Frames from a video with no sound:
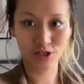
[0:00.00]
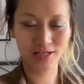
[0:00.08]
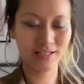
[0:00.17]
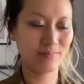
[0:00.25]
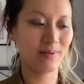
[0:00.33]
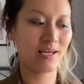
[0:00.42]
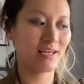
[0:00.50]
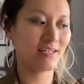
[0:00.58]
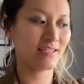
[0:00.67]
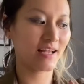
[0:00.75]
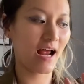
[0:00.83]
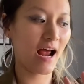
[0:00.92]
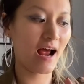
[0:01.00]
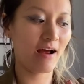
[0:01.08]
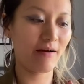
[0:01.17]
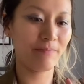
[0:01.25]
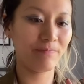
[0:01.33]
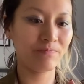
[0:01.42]
It's because,
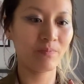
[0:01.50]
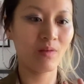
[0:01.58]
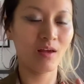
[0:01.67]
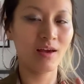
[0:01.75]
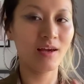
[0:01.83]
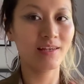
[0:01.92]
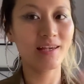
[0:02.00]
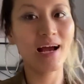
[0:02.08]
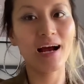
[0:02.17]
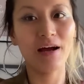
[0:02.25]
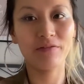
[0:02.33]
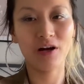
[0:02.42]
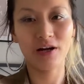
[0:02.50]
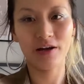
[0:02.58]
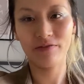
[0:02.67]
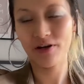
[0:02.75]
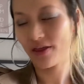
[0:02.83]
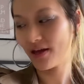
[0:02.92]
yeah, I've got
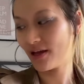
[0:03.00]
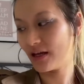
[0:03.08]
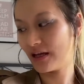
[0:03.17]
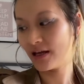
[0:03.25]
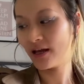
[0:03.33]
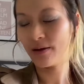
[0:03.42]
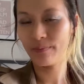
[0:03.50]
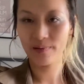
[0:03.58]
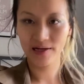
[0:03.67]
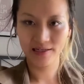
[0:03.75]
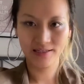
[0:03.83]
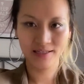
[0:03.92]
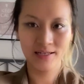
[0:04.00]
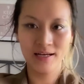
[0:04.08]
everything but